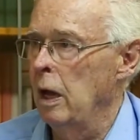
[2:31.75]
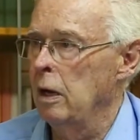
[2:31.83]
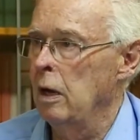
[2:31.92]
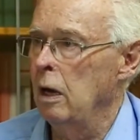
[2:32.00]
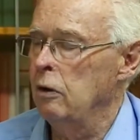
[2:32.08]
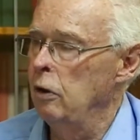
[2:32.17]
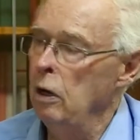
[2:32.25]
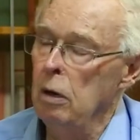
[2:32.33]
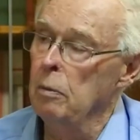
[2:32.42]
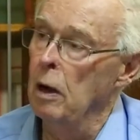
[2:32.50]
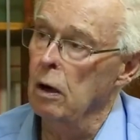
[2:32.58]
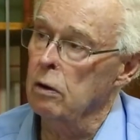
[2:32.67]
and I tell
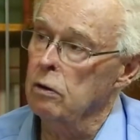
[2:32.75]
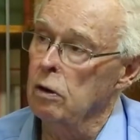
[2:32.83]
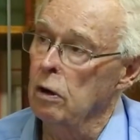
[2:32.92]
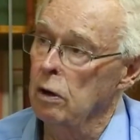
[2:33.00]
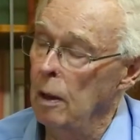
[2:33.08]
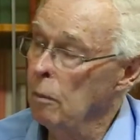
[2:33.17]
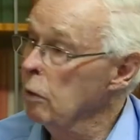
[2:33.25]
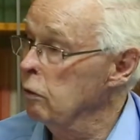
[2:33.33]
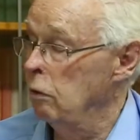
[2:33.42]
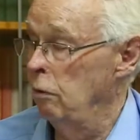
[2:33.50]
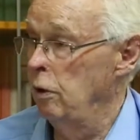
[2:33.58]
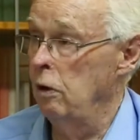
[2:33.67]
about numbers
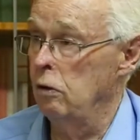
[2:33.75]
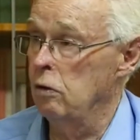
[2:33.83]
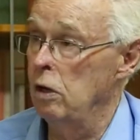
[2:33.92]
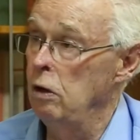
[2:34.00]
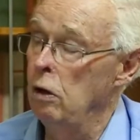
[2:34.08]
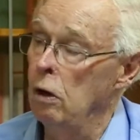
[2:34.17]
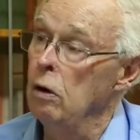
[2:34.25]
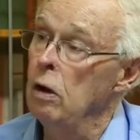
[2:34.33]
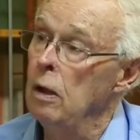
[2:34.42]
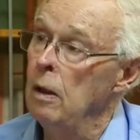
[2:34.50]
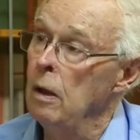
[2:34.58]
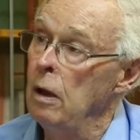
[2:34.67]
of these, you know,
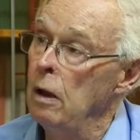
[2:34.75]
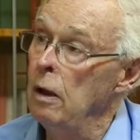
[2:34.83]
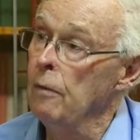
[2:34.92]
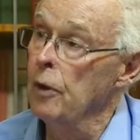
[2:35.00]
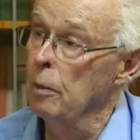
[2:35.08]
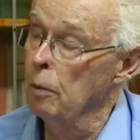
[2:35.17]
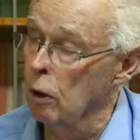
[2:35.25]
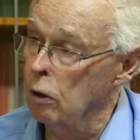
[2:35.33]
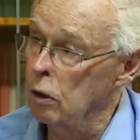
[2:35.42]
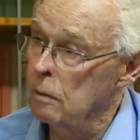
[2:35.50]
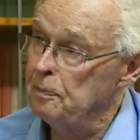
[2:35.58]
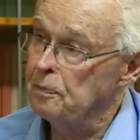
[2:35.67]
in the
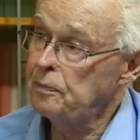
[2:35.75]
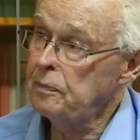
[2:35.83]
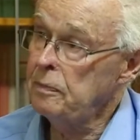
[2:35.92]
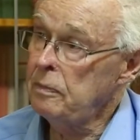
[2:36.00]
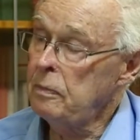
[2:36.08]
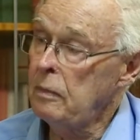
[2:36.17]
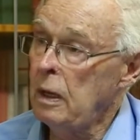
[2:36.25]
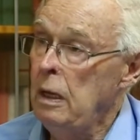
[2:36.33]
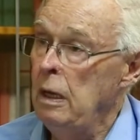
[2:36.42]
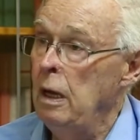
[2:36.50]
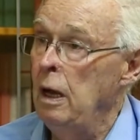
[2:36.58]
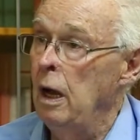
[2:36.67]
book.
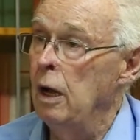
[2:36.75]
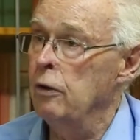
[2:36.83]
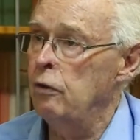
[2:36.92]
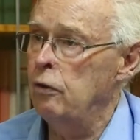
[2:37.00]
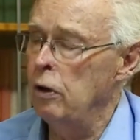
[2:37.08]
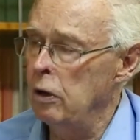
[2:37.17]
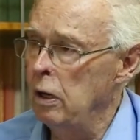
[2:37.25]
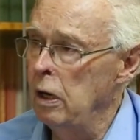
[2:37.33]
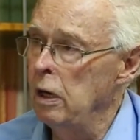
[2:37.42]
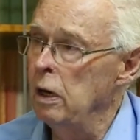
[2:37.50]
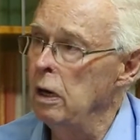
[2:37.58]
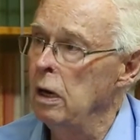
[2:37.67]
And
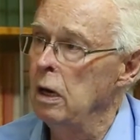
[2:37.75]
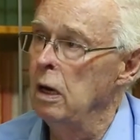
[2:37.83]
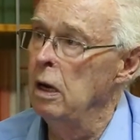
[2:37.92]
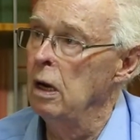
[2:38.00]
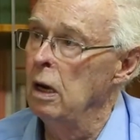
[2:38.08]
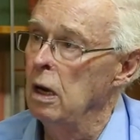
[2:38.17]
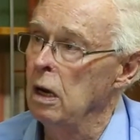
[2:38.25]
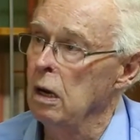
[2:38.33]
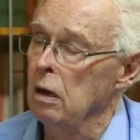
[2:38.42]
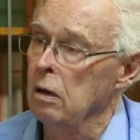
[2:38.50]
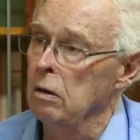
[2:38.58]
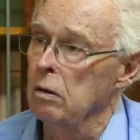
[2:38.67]
certainly
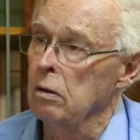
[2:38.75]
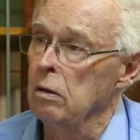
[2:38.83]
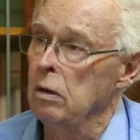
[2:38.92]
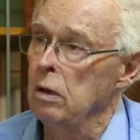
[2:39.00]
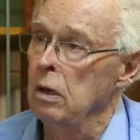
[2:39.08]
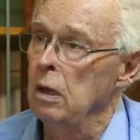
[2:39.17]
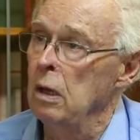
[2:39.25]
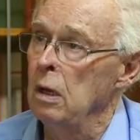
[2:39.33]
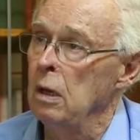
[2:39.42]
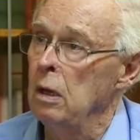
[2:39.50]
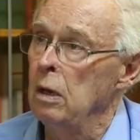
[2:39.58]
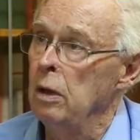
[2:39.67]
the
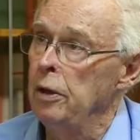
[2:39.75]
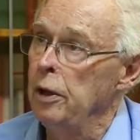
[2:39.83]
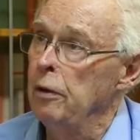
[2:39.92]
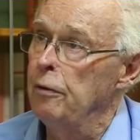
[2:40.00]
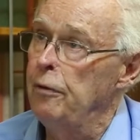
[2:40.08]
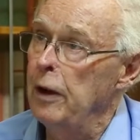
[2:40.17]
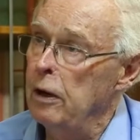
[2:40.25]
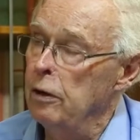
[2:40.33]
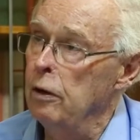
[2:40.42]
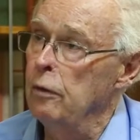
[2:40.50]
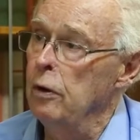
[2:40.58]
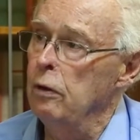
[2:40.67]

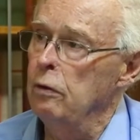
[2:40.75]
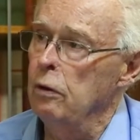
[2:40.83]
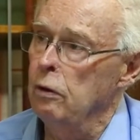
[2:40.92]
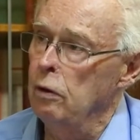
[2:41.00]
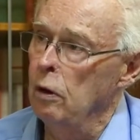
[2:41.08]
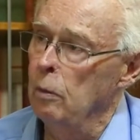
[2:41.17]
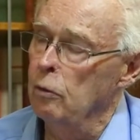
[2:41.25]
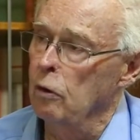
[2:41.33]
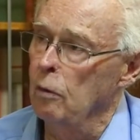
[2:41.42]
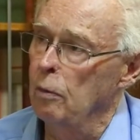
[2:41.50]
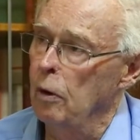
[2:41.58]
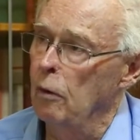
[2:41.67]
effectiveness in terms
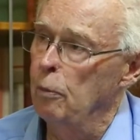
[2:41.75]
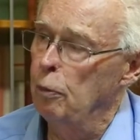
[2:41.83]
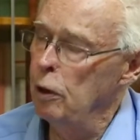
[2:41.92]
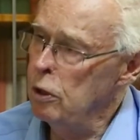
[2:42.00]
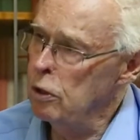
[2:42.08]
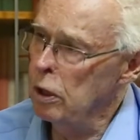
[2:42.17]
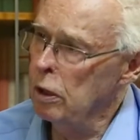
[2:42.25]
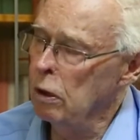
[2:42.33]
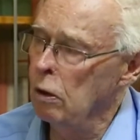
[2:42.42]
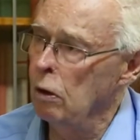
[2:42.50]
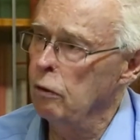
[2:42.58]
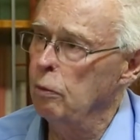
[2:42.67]
of preaching the
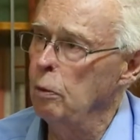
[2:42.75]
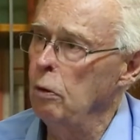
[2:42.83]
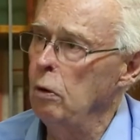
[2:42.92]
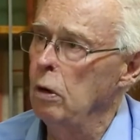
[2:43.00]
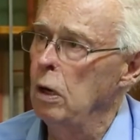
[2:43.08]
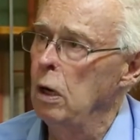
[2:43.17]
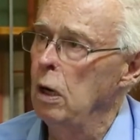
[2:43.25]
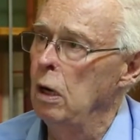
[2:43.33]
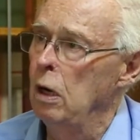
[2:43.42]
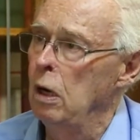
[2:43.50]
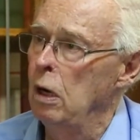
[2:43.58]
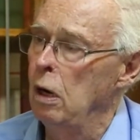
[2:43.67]
gospel,
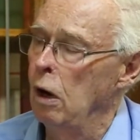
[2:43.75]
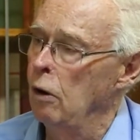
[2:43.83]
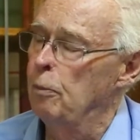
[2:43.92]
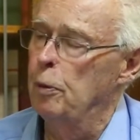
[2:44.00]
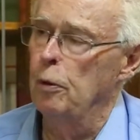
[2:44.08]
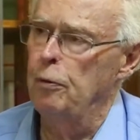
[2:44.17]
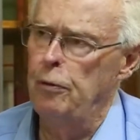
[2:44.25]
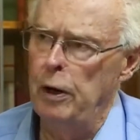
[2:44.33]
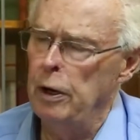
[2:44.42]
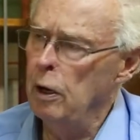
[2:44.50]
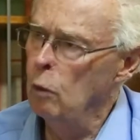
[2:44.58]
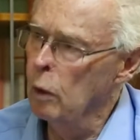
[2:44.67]
of
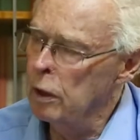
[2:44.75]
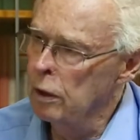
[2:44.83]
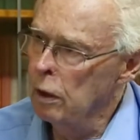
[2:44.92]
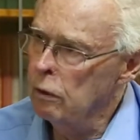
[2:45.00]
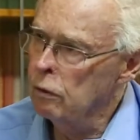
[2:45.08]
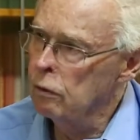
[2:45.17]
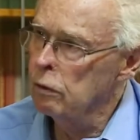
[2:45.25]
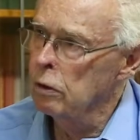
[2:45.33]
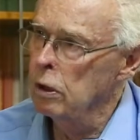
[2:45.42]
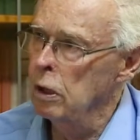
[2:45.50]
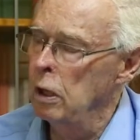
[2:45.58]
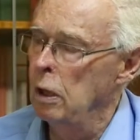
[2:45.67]
prophetic witness,
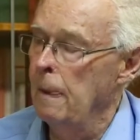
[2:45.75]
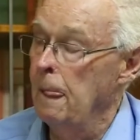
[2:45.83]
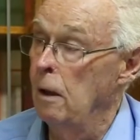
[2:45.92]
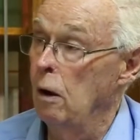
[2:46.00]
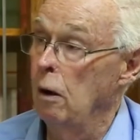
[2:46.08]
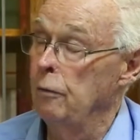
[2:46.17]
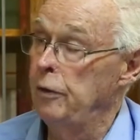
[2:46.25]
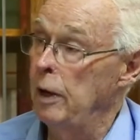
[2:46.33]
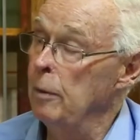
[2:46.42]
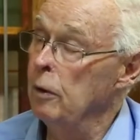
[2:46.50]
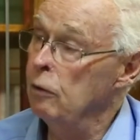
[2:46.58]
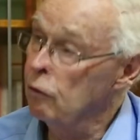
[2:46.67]
of
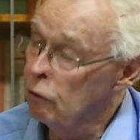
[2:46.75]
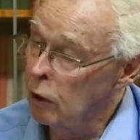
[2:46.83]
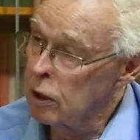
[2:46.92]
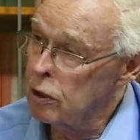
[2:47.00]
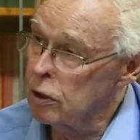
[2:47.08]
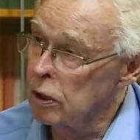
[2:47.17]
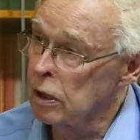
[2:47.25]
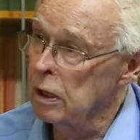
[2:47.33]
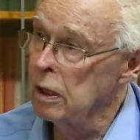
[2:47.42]
demonstration,